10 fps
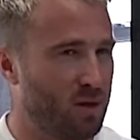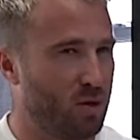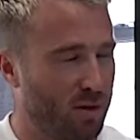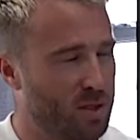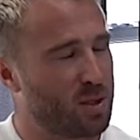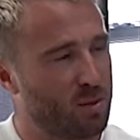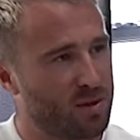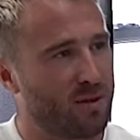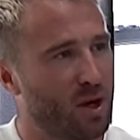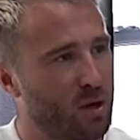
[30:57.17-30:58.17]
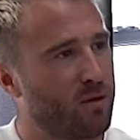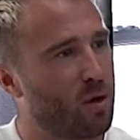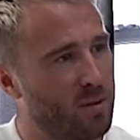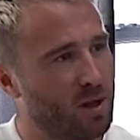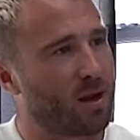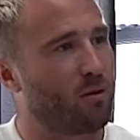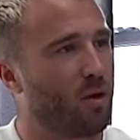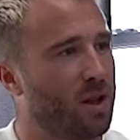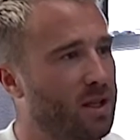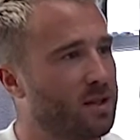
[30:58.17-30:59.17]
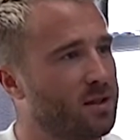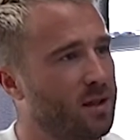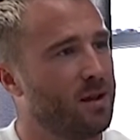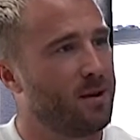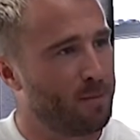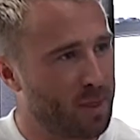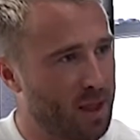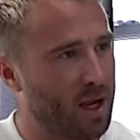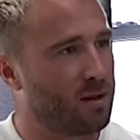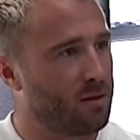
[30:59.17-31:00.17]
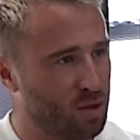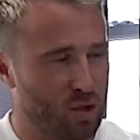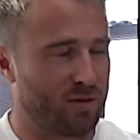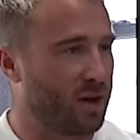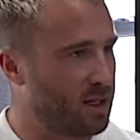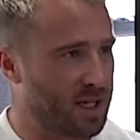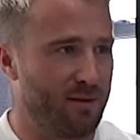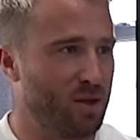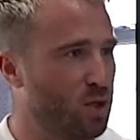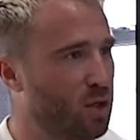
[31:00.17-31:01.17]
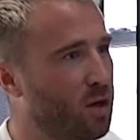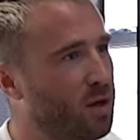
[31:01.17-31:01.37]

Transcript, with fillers: Dorian still was very good form, but like Ronnie's like just fucking as heavy as you could.